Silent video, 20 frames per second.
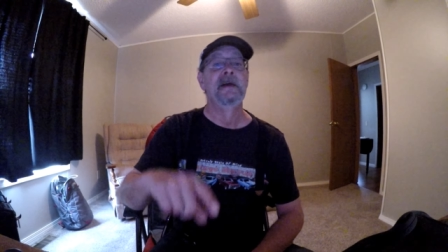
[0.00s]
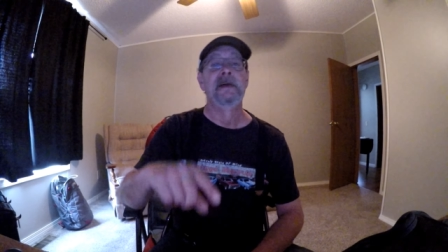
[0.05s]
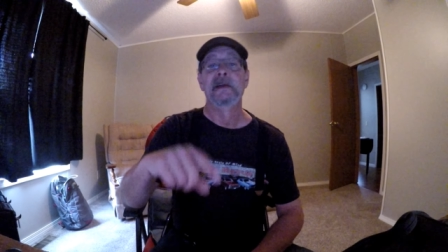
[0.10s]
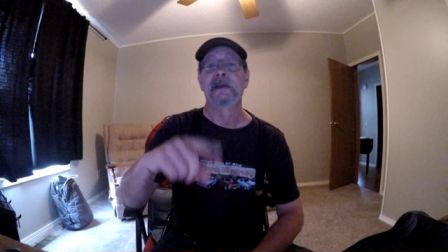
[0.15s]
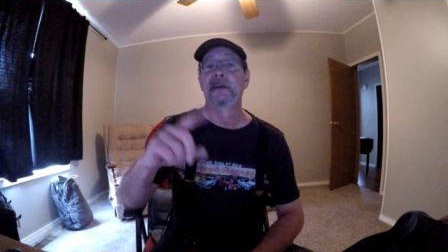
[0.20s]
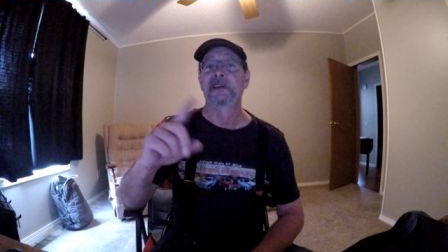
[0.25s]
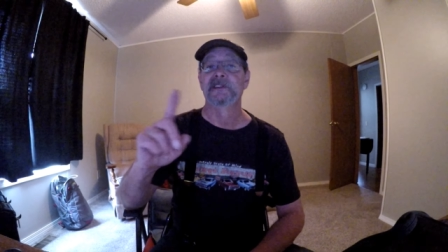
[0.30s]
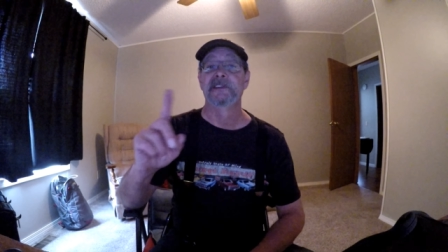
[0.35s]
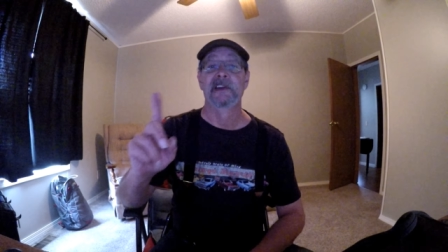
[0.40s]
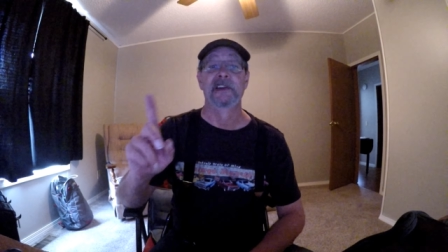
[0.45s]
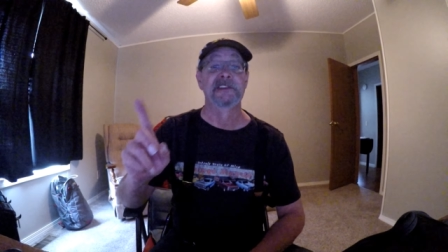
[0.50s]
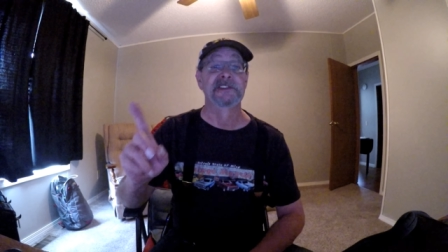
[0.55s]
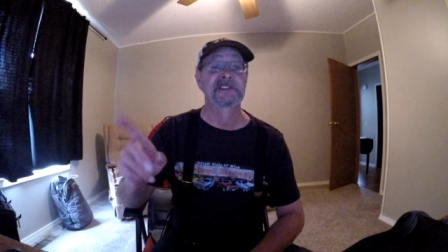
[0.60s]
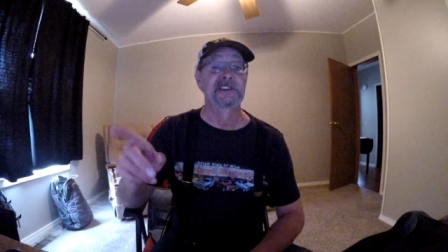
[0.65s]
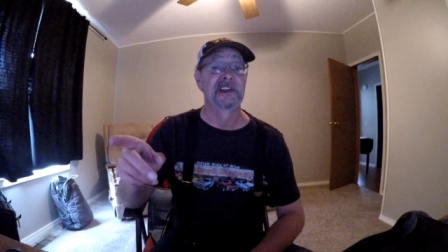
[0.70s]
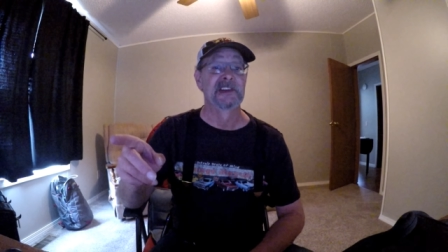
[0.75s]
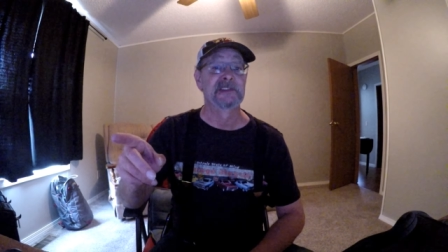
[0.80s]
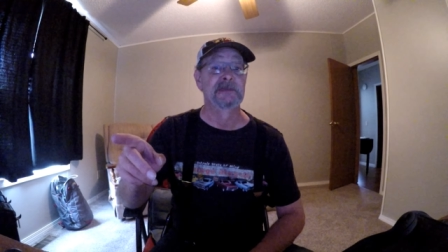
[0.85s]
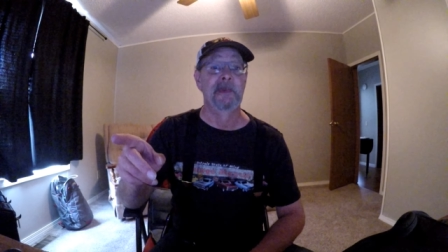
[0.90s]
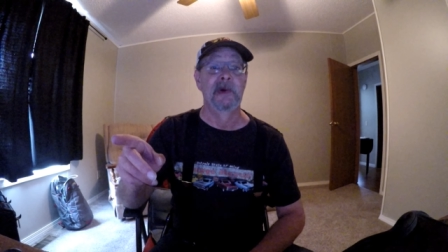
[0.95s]
because in
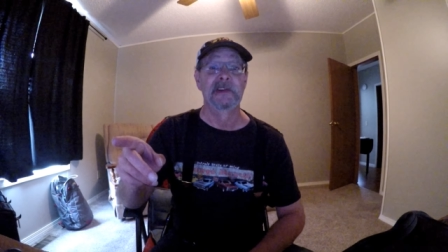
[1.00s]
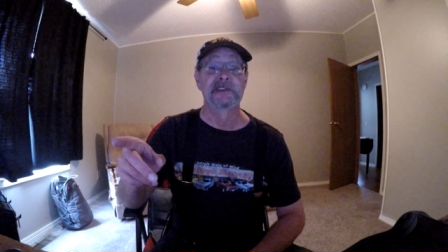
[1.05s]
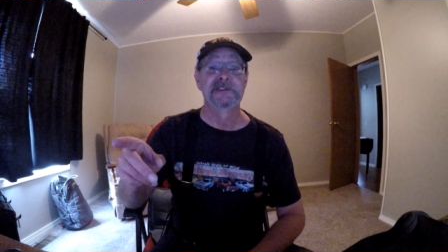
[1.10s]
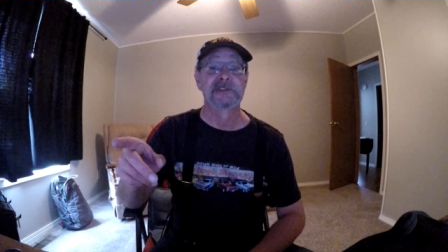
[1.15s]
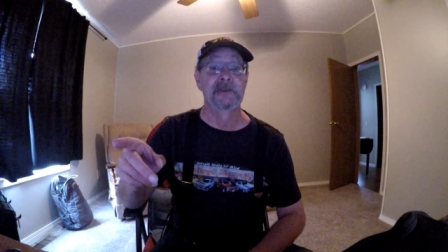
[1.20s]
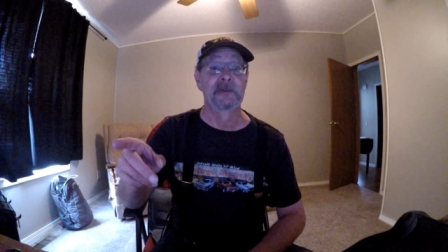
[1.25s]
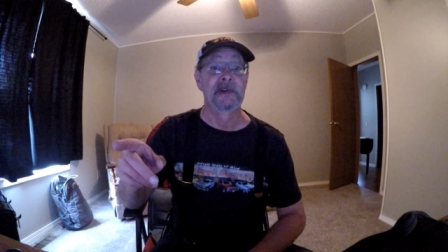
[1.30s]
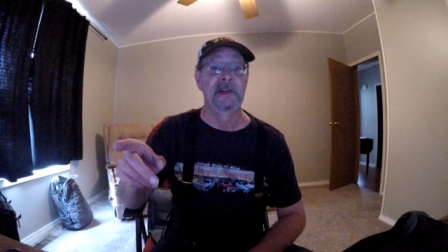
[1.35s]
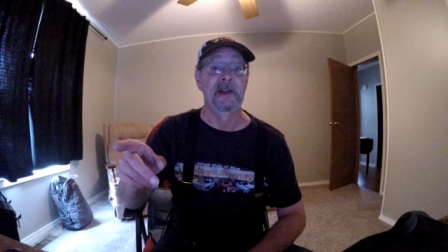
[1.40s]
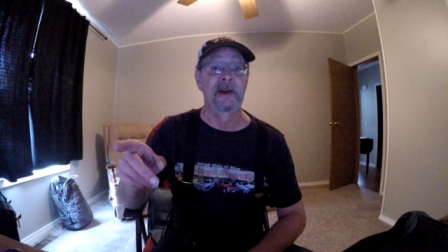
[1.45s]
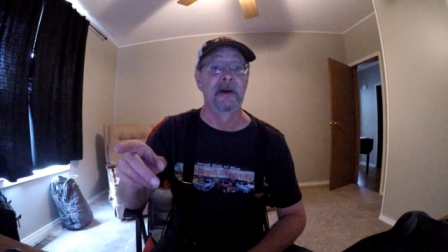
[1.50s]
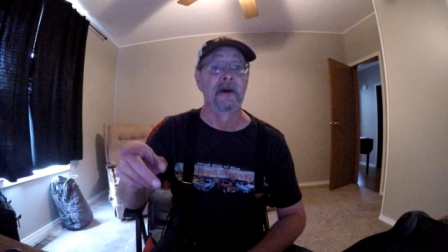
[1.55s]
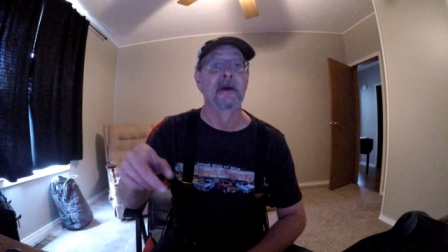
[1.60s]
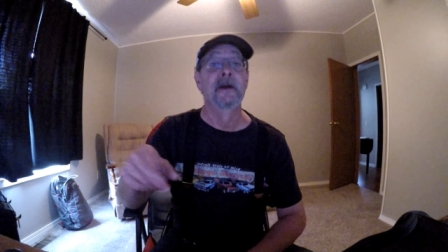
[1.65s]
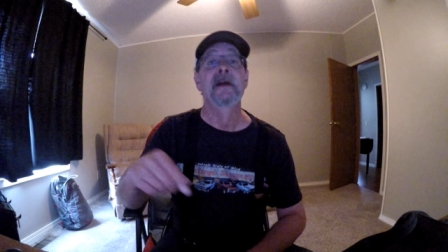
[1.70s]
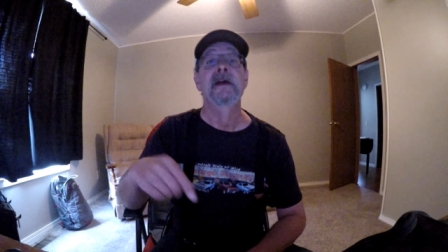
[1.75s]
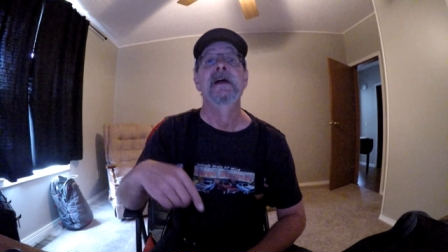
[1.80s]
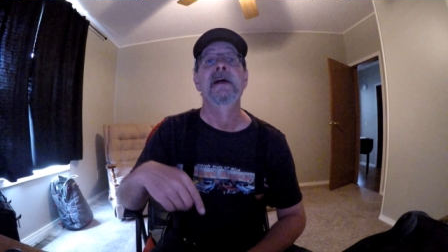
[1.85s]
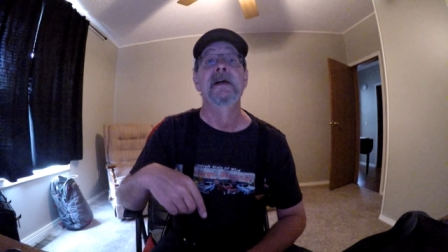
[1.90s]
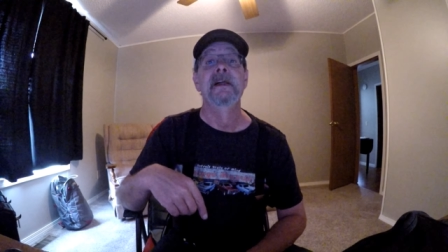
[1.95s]
six months to a year,
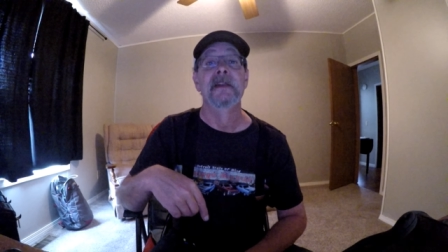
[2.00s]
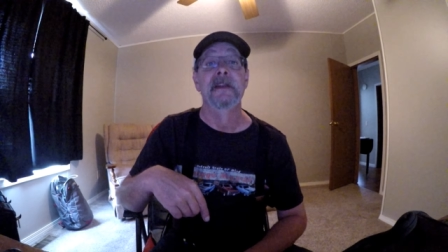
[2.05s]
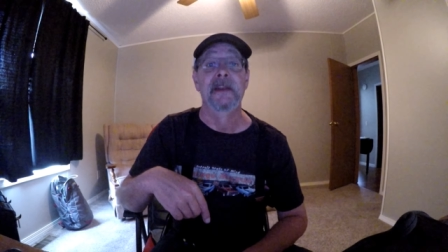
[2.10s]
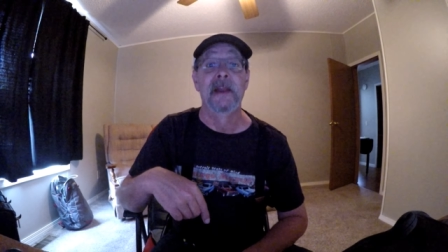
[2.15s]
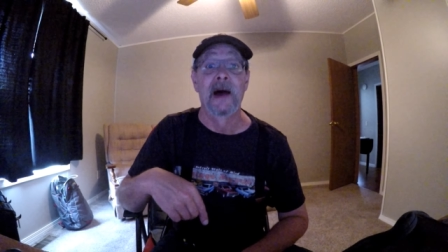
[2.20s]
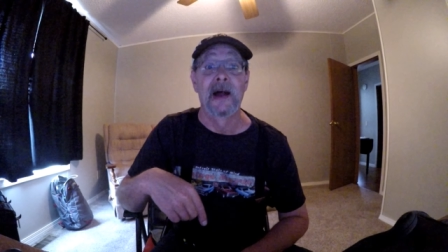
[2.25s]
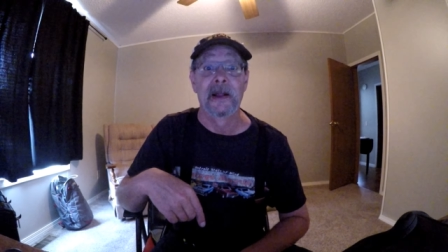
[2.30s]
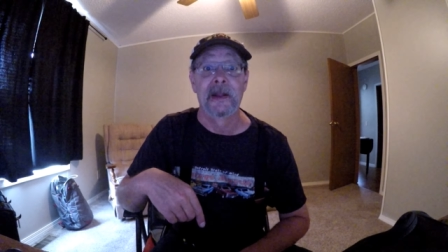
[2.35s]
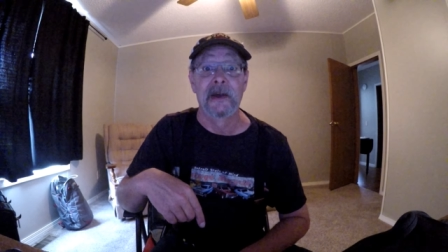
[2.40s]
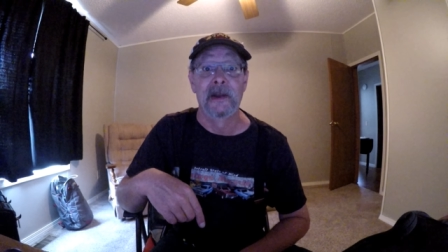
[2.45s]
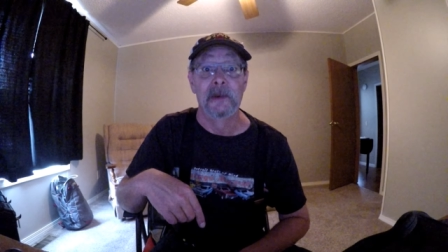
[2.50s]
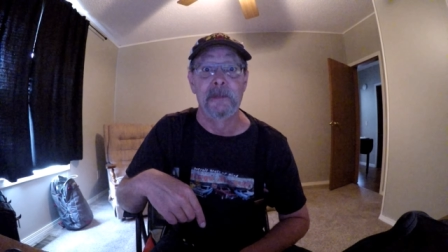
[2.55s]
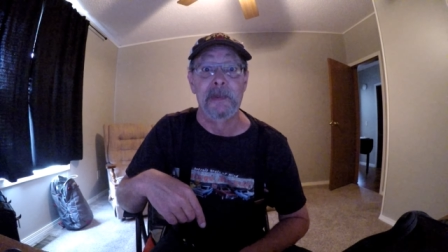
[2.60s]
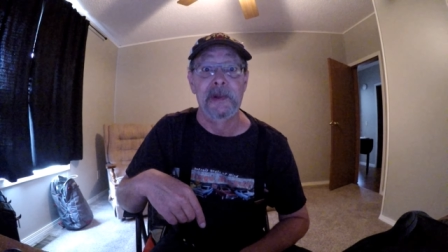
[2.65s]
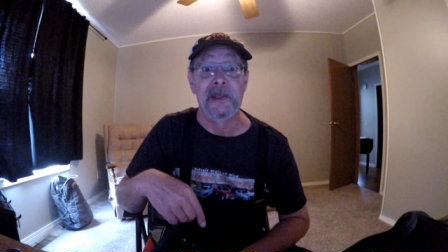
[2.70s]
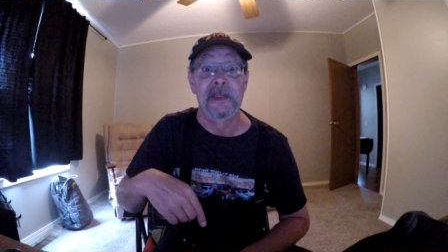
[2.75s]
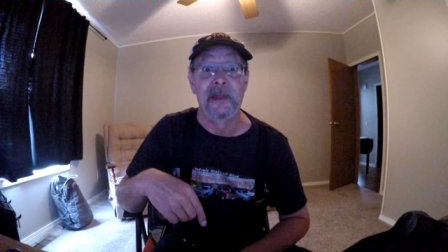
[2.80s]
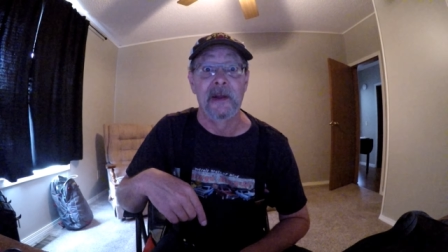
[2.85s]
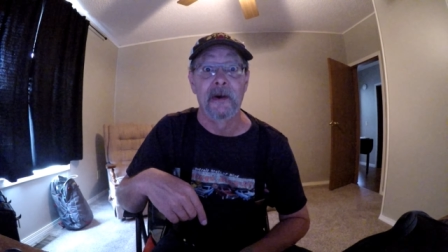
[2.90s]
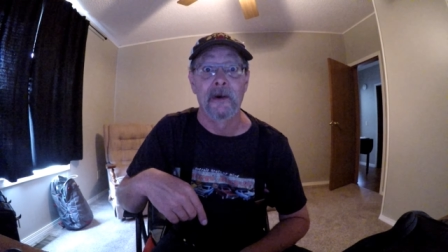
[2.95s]
not going to
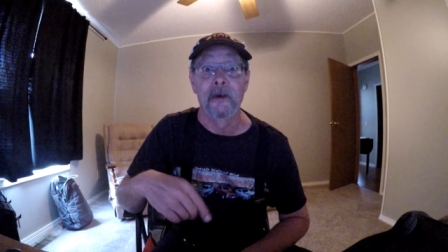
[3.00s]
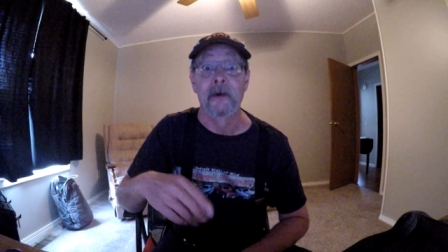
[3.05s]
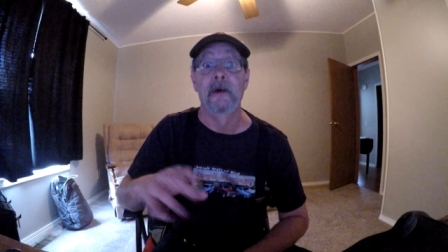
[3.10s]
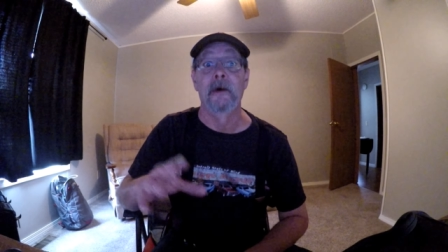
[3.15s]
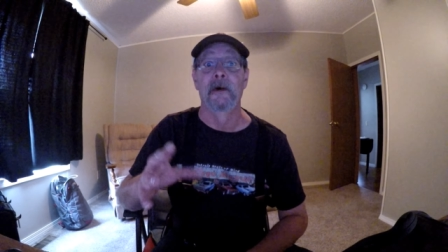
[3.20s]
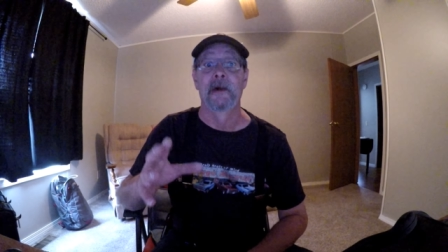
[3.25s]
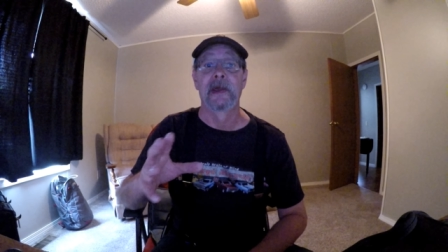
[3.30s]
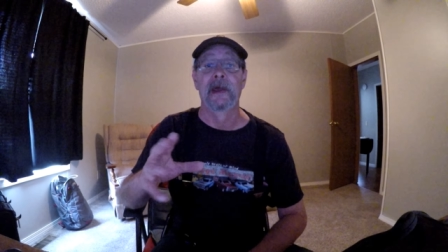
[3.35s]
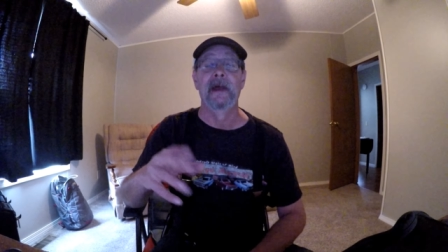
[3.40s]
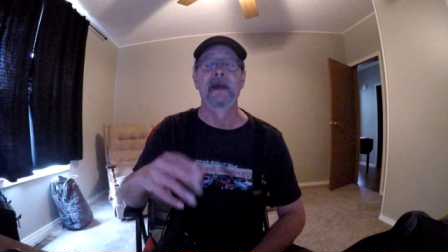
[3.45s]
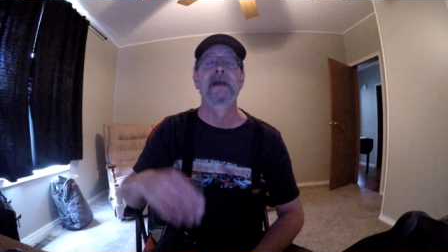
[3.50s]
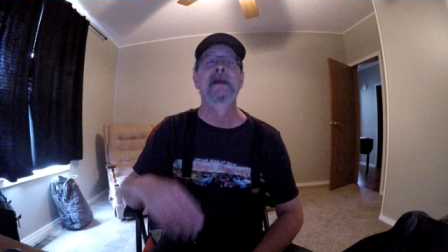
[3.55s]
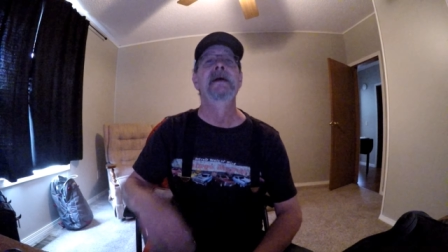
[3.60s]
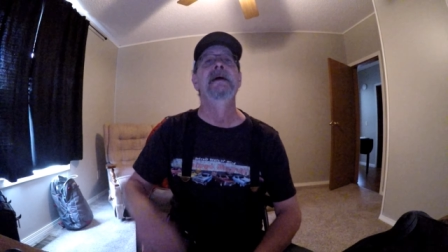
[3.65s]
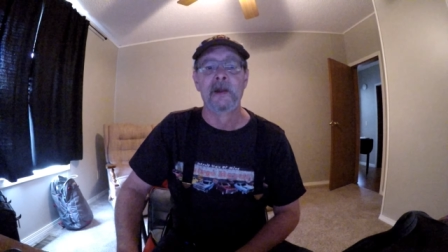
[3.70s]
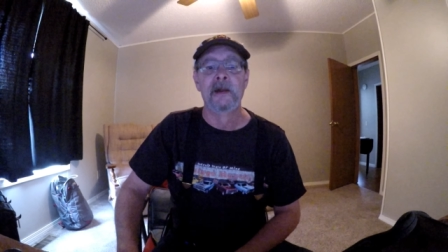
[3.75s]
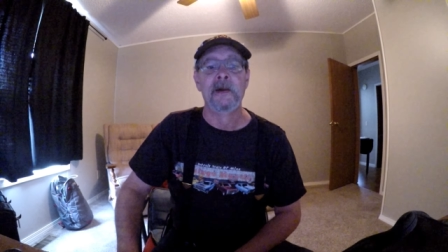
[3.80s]
be there, okay?